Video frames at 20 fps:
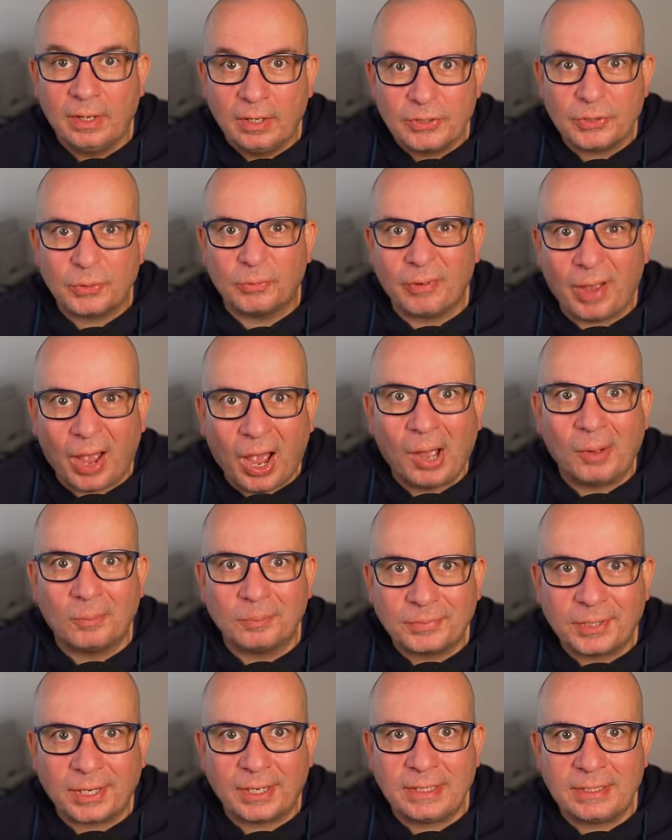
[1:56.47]
sort of
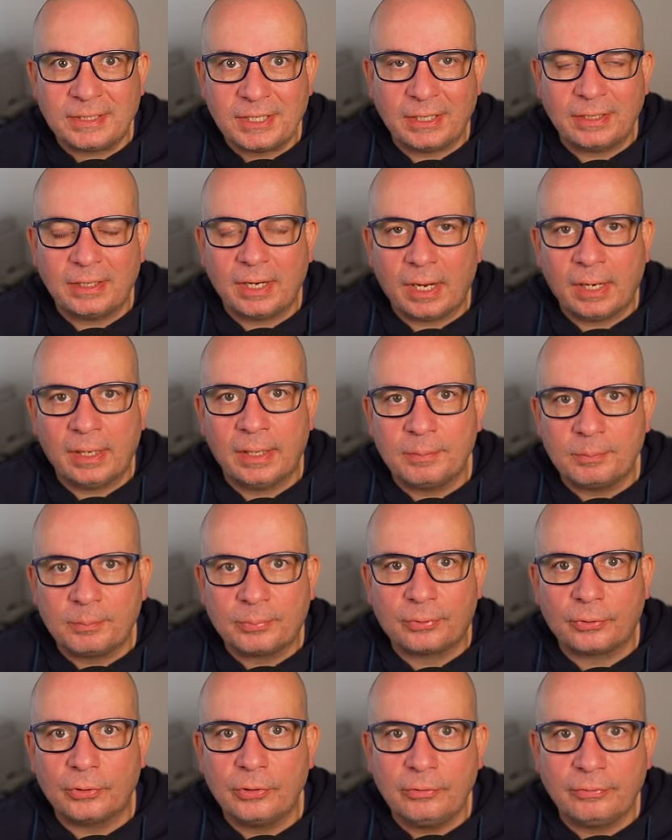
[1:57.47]
updating and
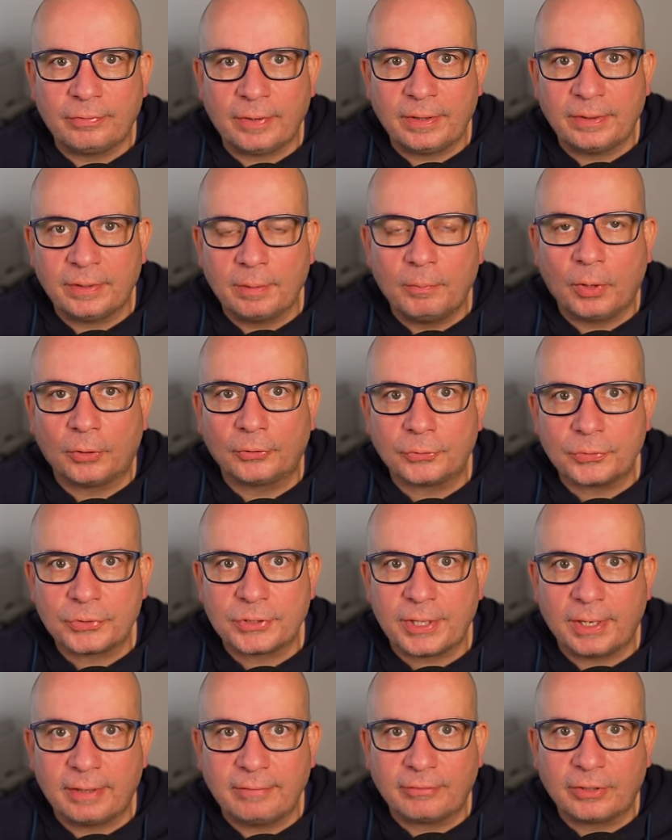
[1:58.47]
improving the models
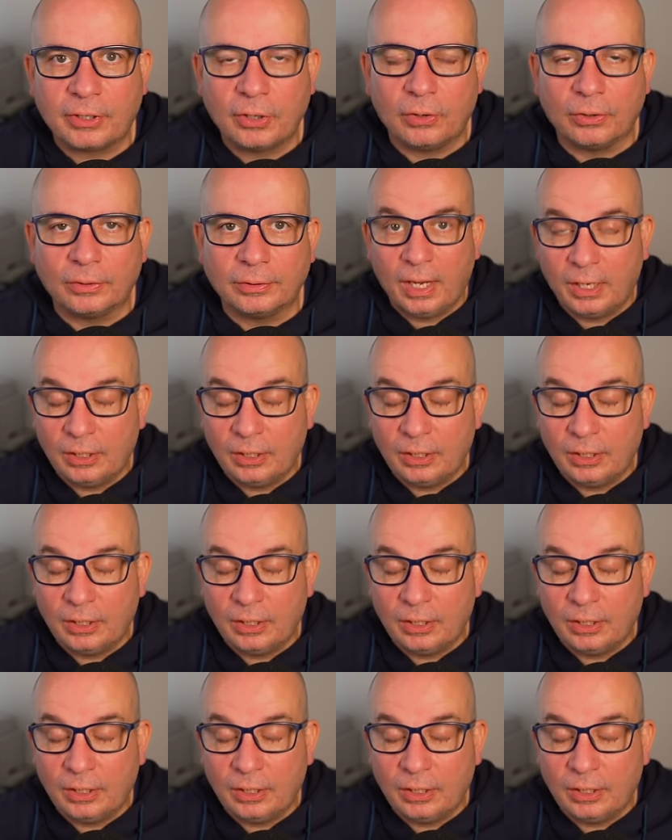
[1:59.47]
they've got.